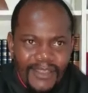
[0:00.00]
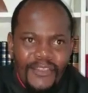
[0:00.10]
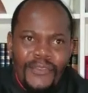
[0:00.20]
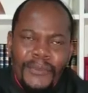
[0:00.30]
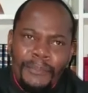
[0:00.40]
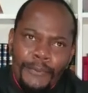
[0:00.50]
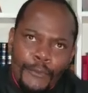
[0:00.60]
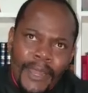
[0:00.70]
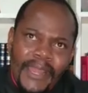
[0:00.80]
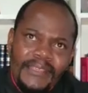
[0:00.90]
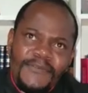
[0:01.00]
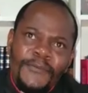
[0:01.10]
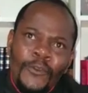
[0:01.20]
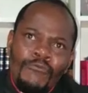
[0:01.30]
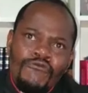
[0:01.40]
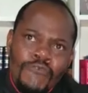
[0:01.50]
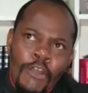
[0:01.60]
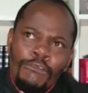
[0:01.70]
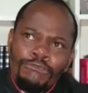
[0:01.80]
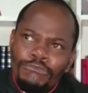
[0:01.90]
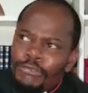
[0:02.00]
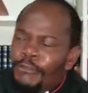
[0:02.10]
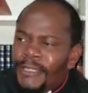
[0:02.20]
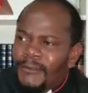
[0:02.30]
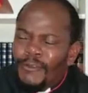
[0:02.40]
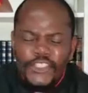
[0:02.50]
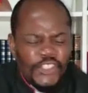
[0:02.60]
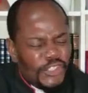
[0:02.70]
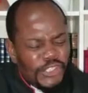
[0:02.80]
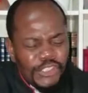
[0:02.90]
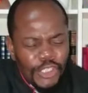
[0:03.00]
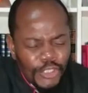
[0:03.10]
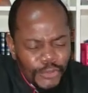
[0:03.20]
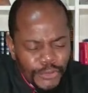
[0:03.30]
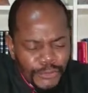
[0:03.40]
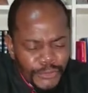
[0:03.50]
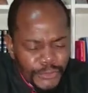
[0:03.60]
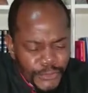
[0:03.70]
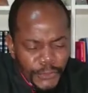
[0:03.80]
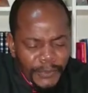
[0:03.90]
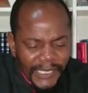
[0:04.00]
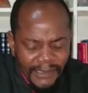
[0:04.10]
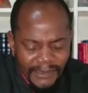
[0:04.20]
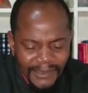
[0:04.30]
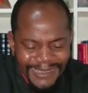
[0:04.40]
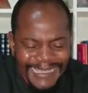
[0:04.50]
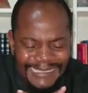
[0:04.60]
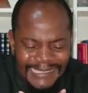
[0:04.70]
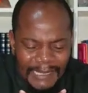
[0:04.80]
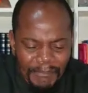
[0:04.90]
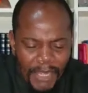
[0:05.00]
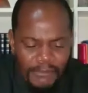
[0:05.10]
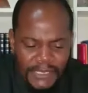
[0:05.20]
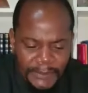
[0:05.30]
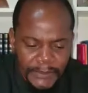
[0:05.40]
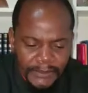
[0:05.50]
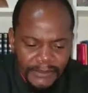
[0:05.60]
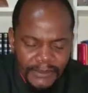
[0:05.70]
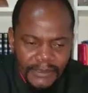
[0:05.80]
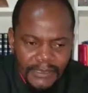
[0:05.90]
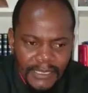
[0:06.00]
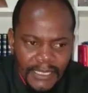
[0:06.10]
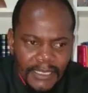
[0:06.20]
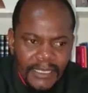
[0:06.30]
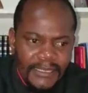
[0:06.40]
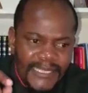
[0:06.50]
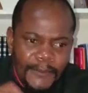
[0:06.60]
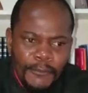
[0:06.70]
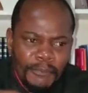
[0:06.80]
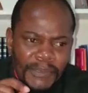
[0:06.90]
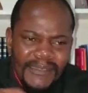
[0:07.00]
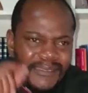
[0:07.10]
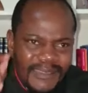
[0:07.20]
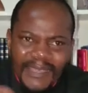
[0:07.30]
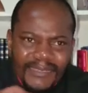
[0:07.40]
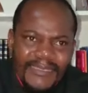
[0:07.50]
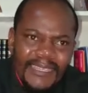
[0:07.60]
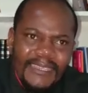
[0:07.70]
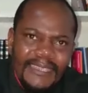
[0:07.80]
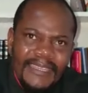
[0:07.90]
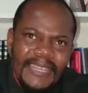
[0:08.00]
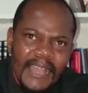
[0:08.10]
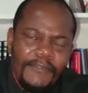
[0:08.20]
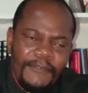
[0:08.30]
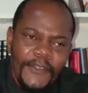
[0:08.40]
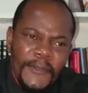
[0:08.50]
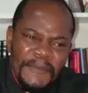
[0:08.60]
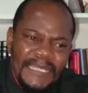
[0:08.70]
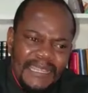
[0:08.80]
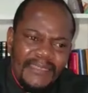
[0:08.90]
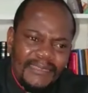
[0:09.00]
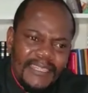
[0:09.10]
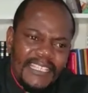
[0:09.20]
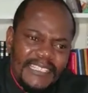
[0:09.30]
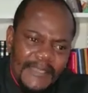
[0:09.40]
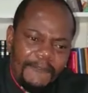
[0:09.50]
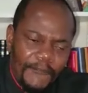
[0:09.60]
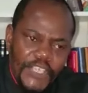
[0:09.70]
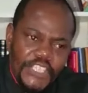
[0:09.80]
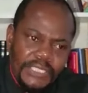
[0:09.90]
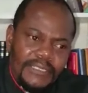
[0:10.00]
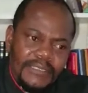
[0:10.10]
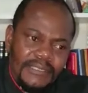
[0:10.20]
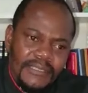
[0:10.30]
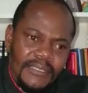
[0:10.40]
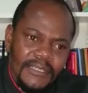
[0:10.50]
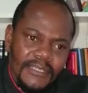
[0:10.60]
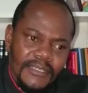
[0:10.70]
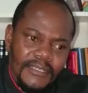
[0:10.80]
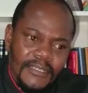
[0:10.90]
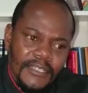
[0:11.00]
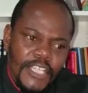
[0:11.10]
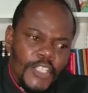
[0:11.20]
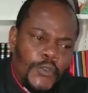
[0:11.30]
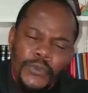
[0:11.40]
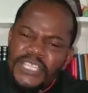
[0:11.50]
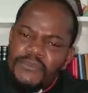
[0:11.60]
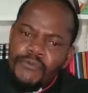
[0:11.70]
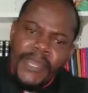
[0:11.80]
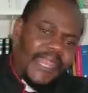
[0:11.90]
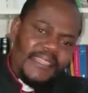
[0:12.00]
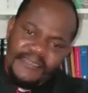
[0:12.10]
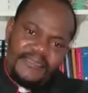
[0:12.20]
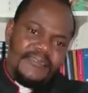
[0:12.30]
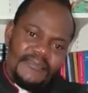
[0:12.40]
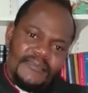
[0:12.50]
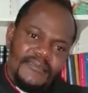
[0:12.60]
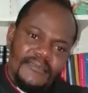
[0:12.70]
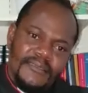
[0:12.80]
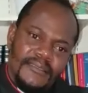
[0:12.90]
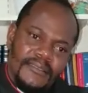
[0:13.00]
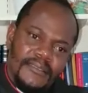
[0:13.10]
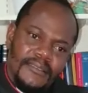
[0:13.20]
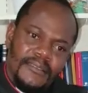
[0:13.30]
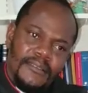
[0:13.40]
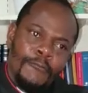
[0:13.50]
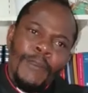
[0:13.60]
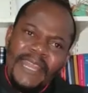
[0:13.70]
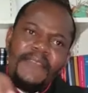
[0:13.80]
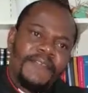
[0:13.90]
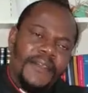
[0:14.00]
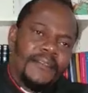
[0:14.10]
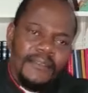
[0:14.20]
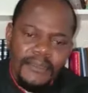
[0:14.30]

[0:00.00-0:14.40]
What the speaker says: the price for wrongdoing was just too big, insurmountable. There would be nothing enough, there would be nothing sufficient to erase whatever